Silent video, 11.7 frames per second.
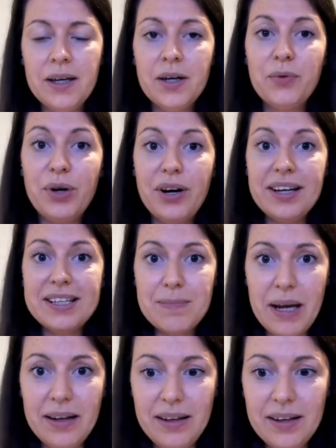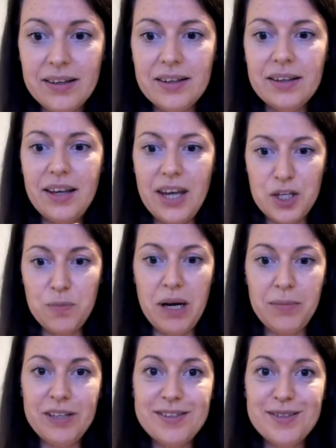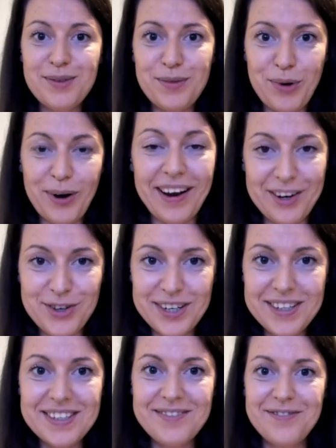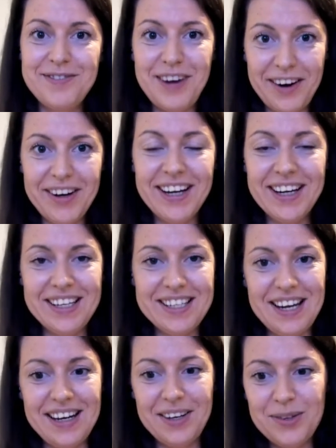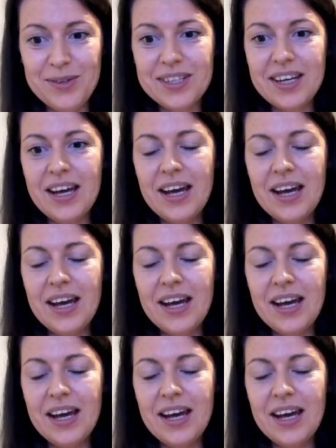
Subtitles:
We're expanding cash payments to more countries, very exciting news,